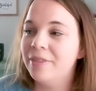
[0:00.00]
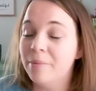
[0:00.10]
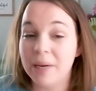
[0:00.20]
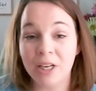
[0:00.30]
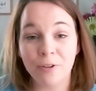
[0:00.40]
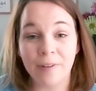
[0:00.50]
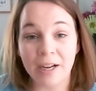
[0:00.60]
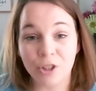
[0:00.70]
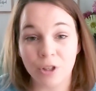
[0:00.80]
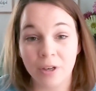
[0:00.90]
The
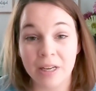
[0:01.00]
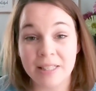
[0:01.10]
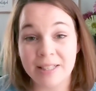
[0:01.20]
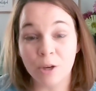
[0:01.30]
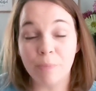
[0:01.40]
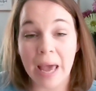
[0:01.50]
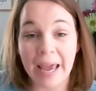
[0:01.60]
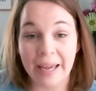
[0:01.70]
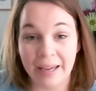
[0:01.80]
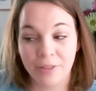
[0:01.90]
manufacturer is still
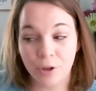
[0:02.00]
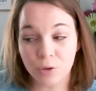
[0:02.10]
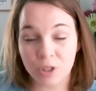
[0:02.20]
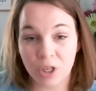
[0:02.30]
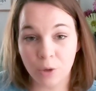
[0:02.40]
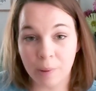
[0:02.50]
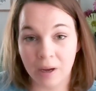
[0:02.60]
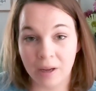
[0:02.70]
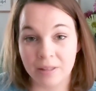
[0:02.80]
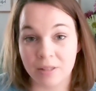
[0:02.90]
paying. Those
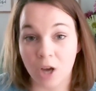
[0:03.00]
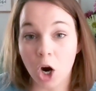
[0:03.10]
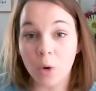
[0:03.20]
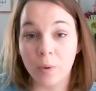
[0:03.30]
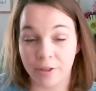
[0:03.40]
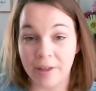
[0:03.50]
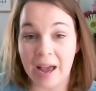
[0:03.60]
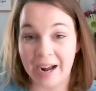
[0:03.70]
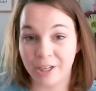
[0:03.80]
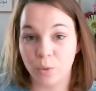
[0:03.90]
coupons are worth
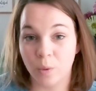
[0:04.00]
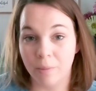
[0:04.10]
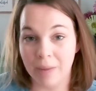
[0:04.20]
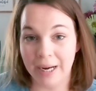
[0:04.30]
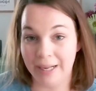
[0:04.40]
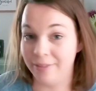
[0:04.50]
actual money.